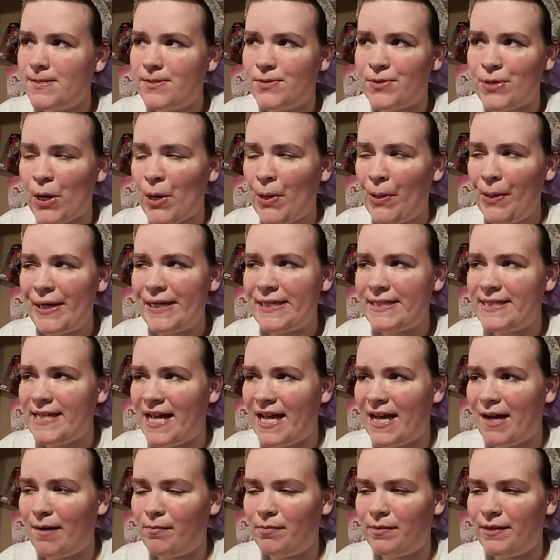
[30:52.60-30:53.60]
drawing
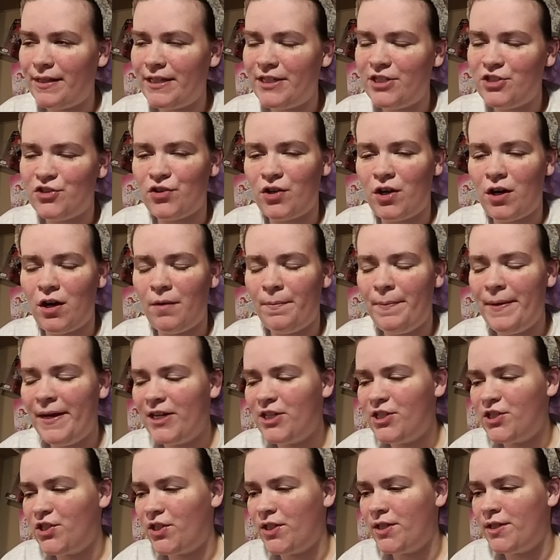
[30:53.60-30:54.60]
tablet and draw a
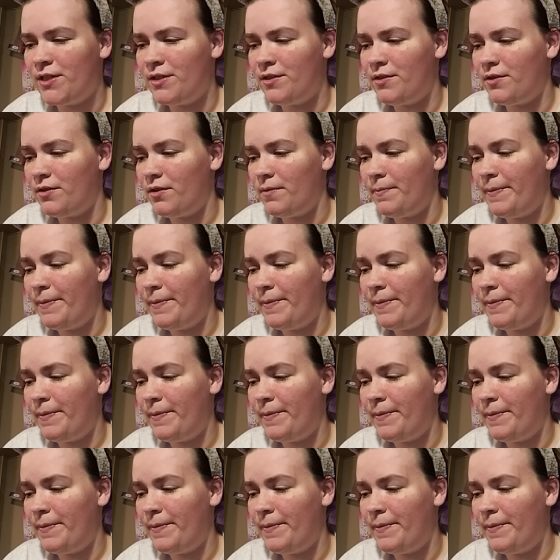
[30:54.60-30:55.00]
picture,